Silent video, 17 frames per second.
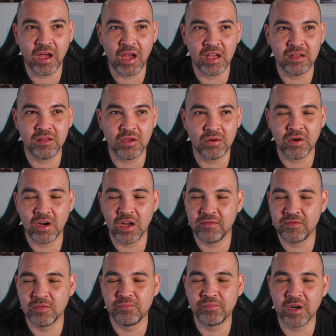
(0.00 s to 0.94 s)
I don't
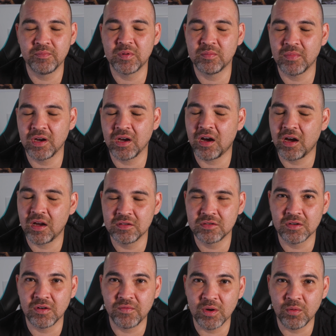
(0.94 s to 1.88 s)
have to bump up my
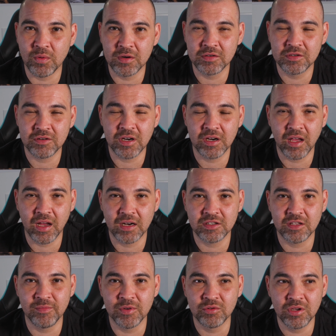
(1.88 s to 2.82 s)
ISO if I want to try and
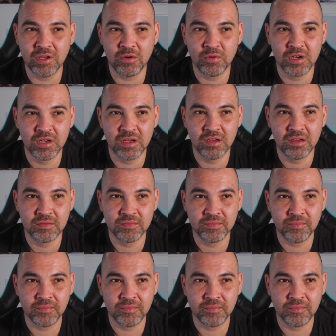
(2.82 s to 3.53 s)
catch the Milky Way,